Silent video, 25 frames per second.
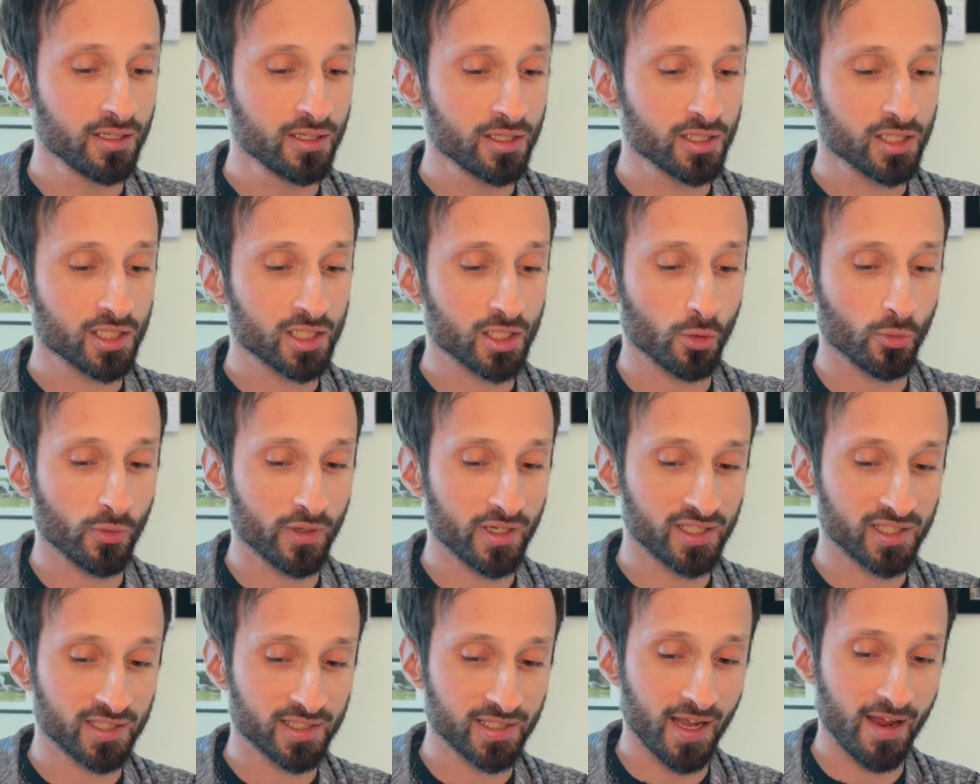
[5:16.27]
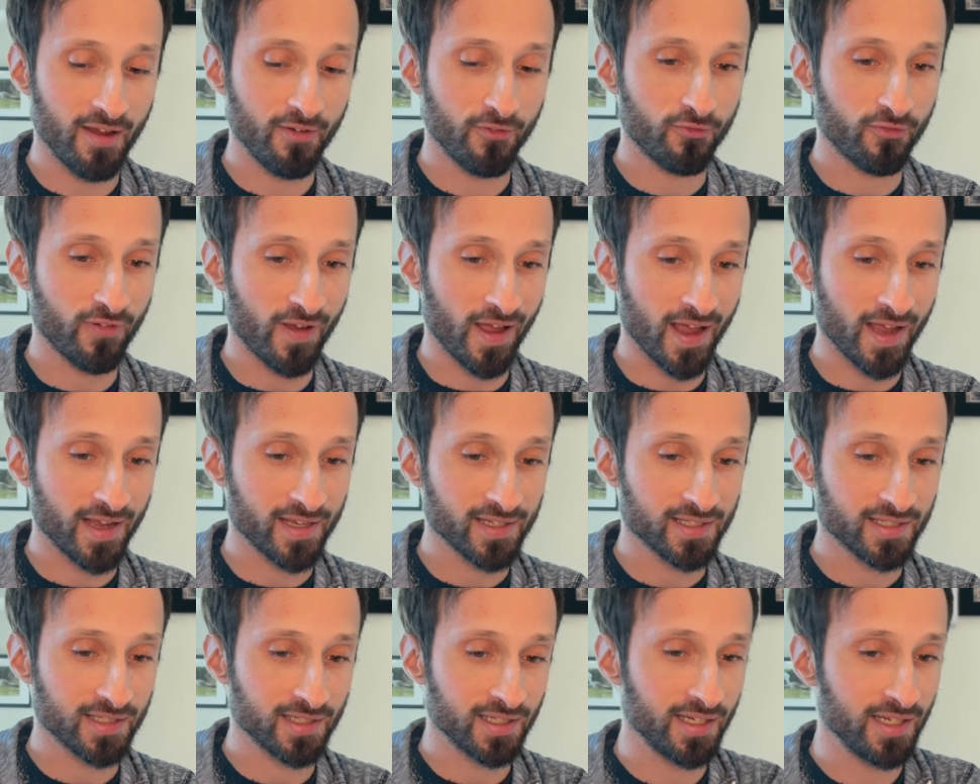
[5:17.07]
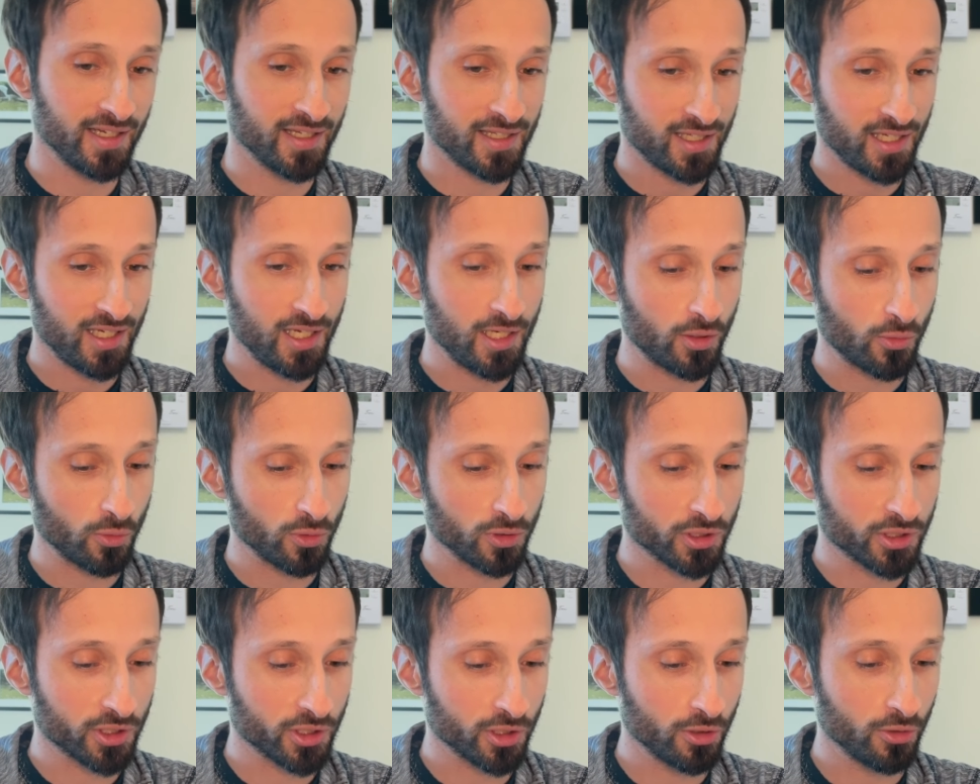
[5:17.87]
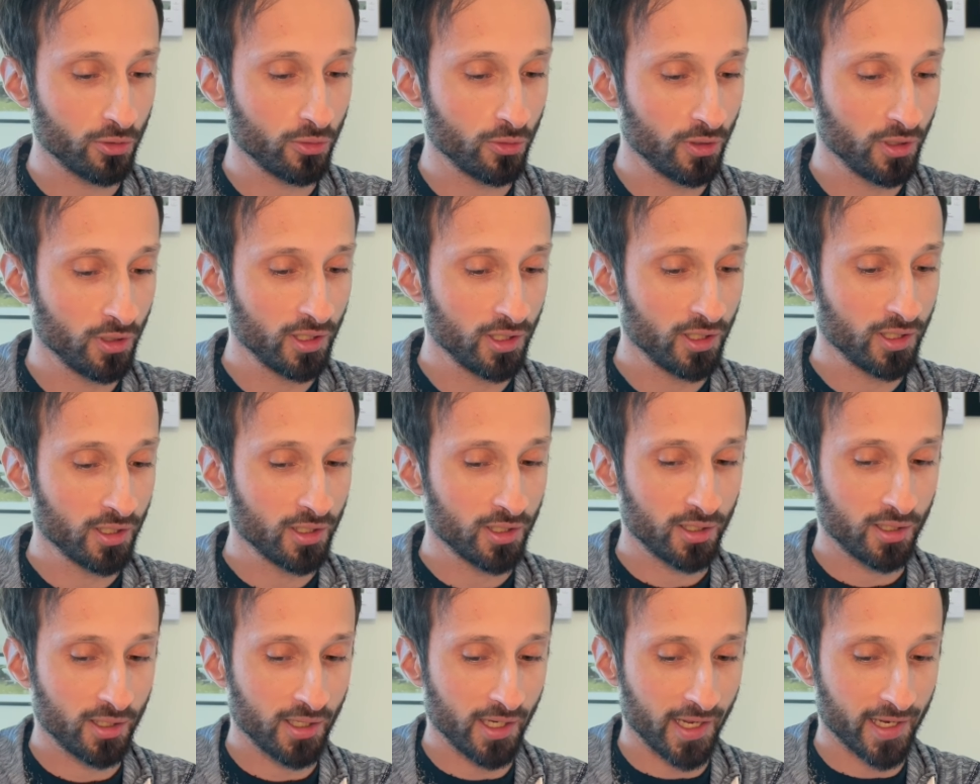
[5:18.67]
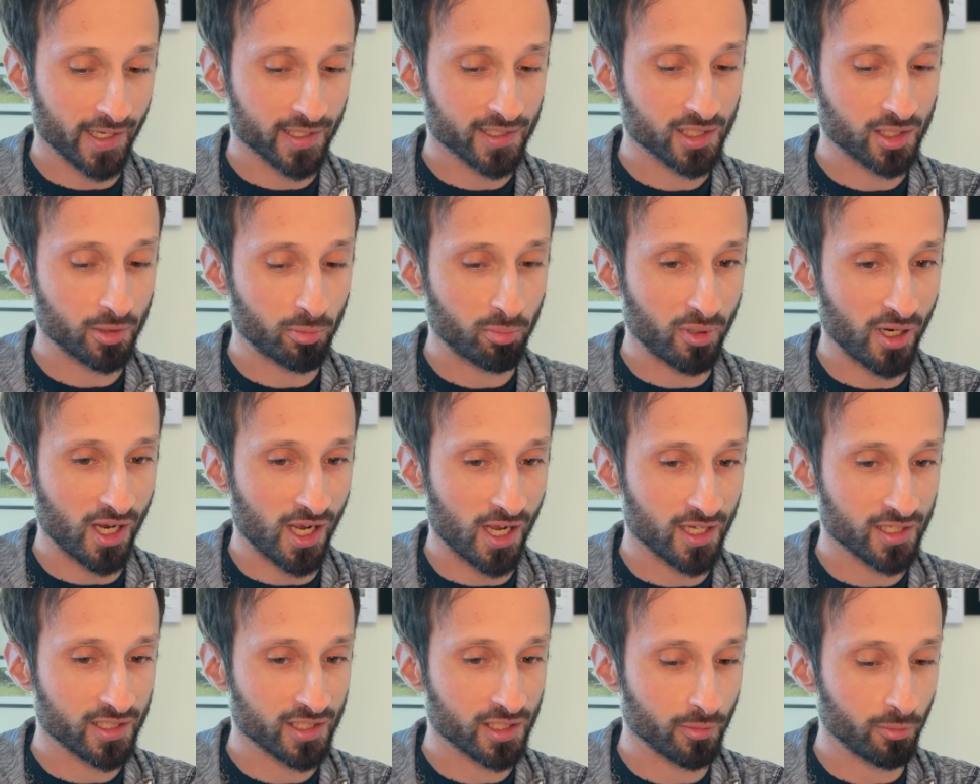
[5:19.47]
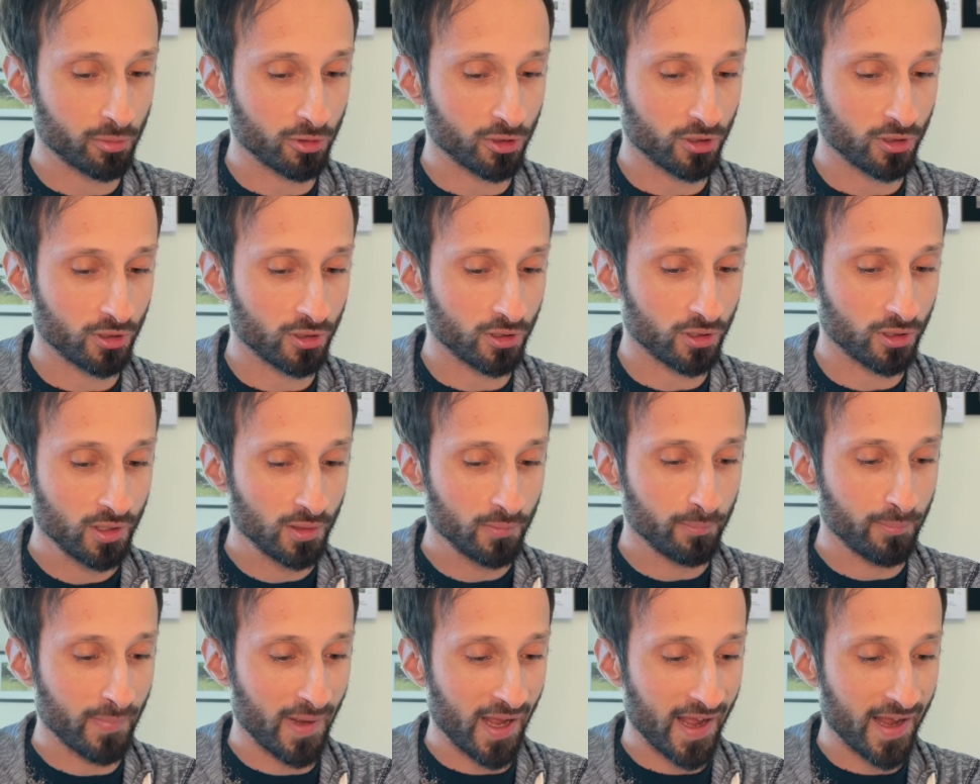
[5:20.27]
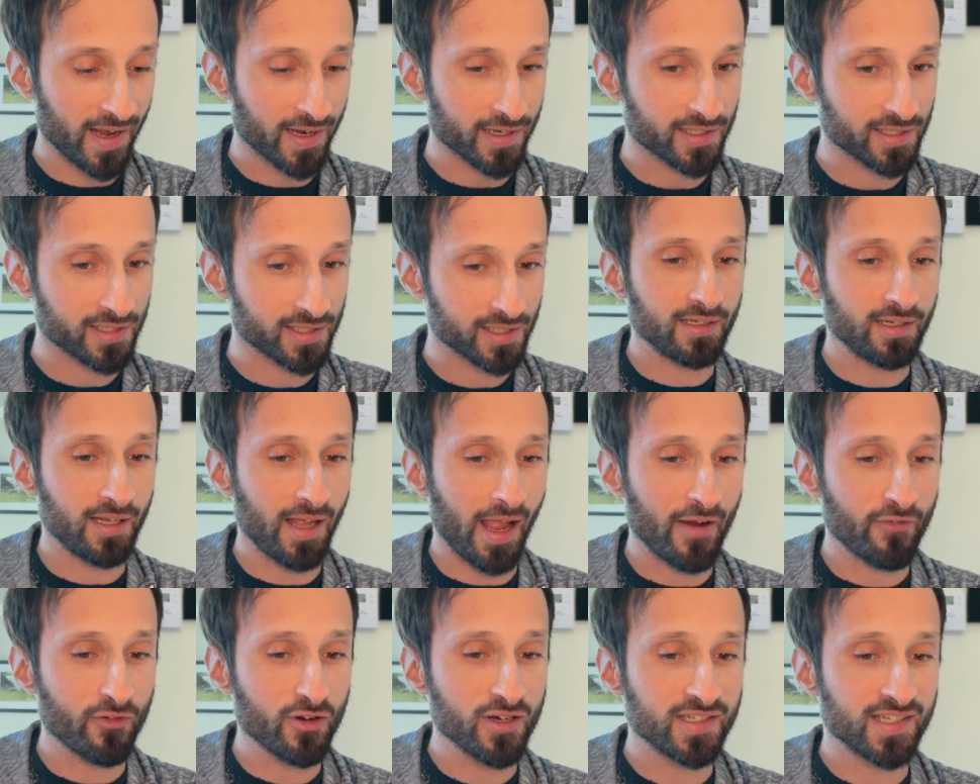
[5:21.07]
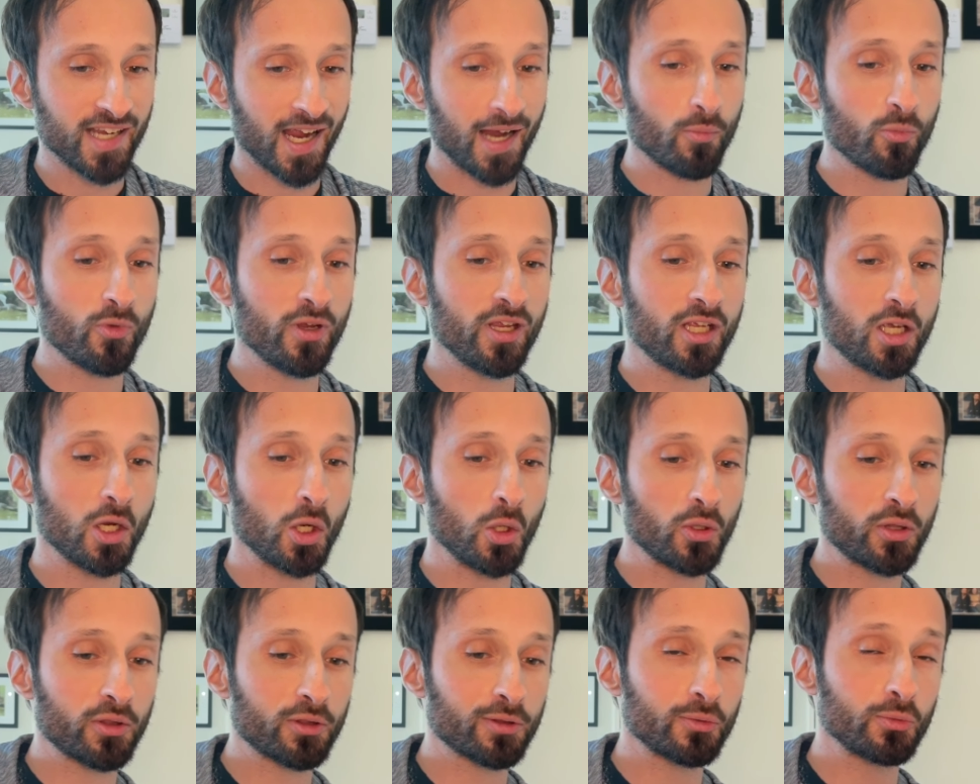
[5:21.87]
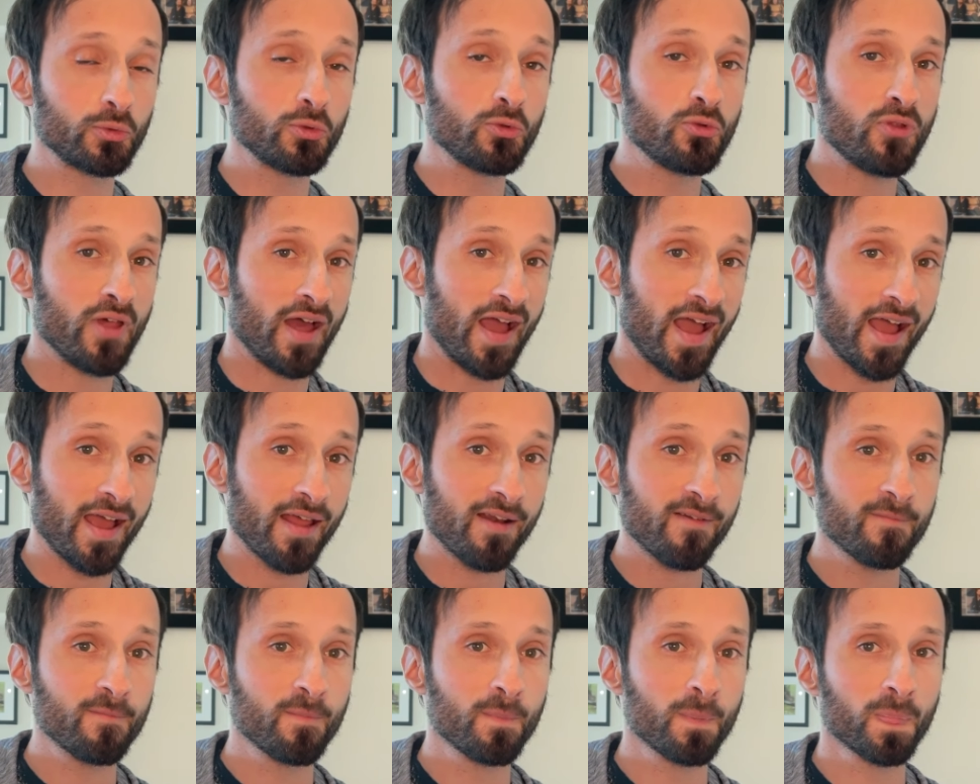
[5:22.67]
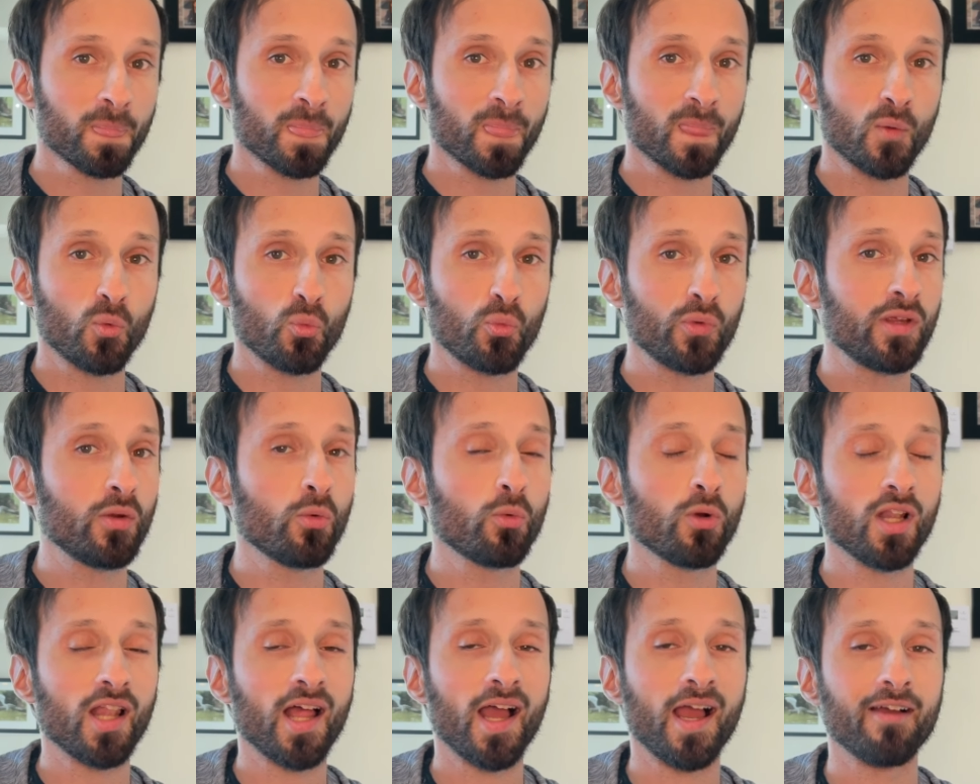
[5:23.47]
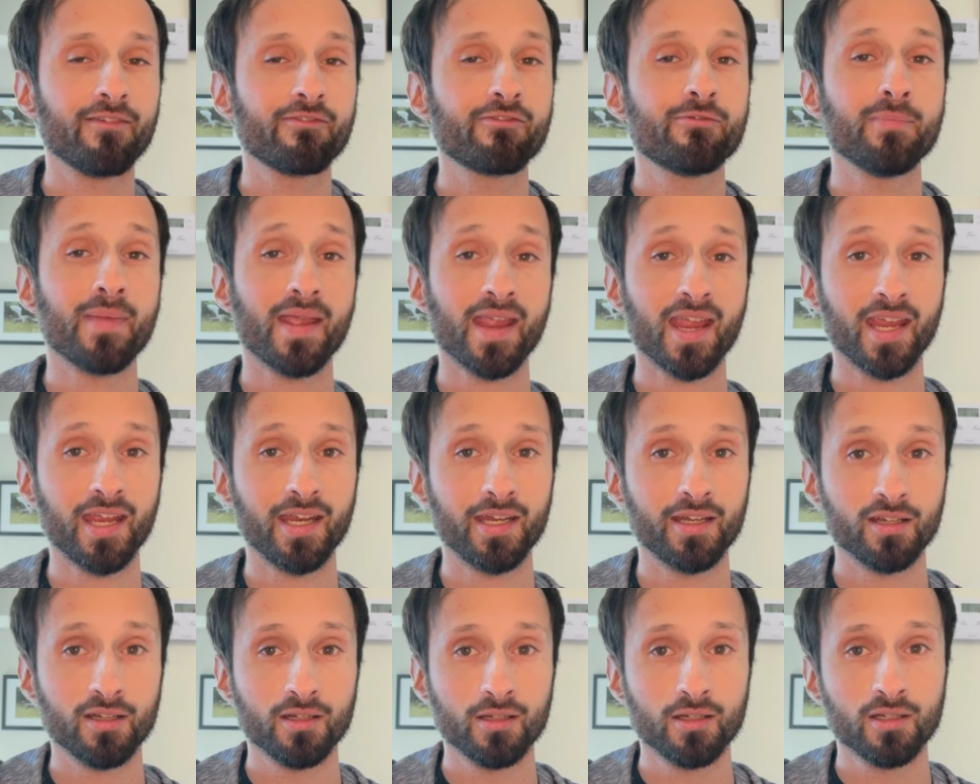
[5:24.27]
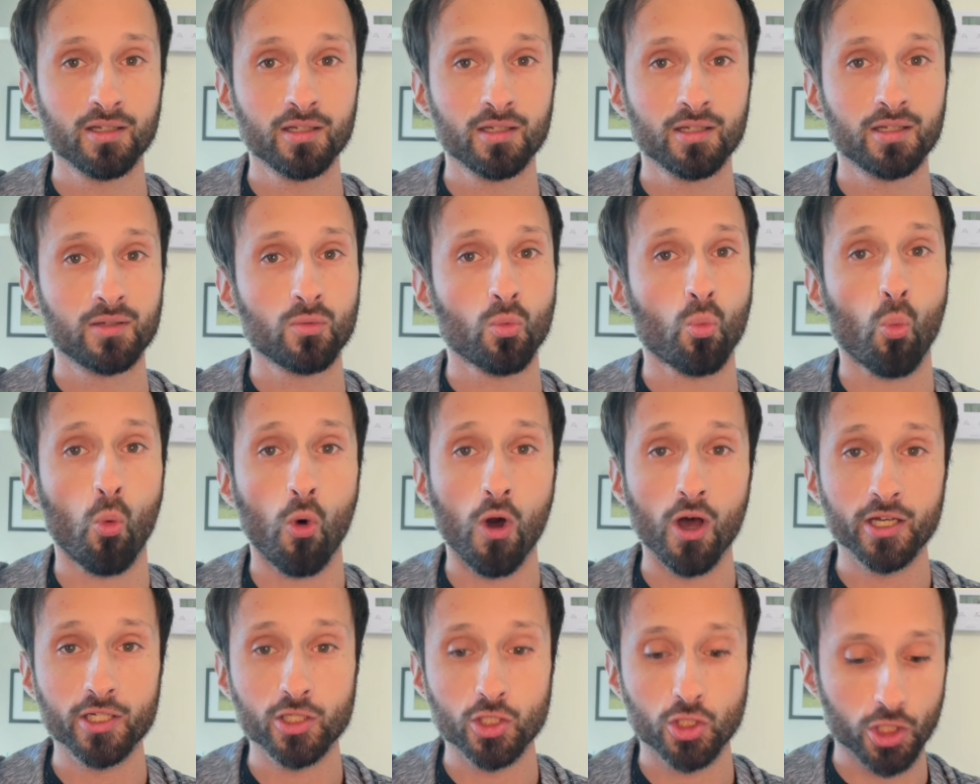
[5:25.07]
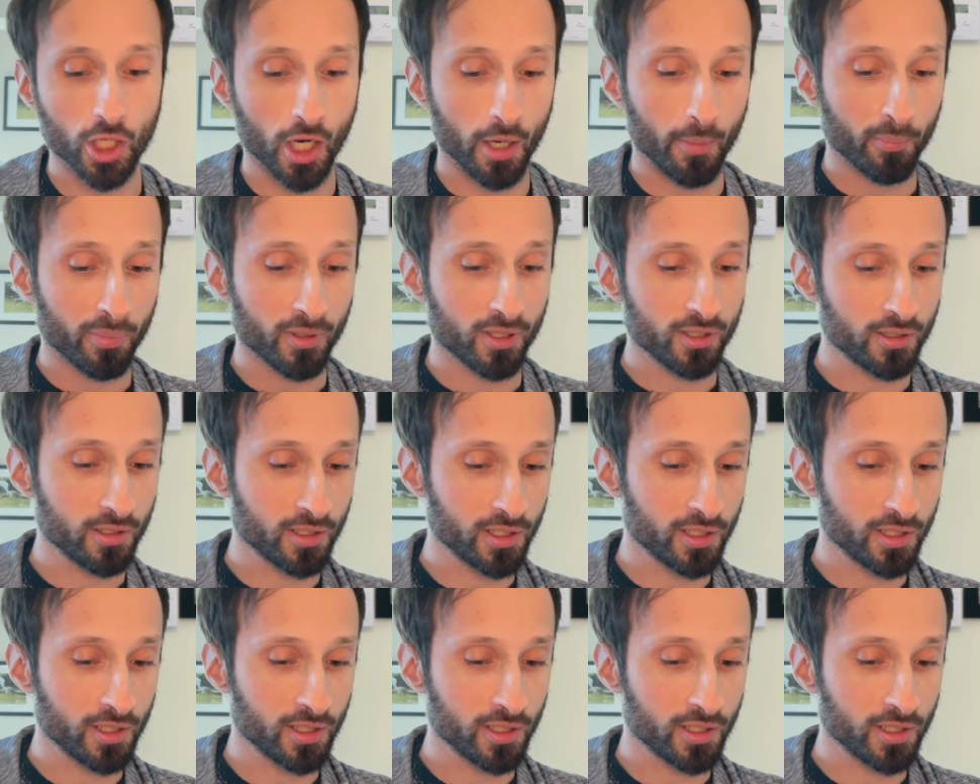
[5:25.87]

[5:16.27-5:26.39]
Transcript: So we say fast is equal to next possible max. Every time we go through that, we will have made 1 jump.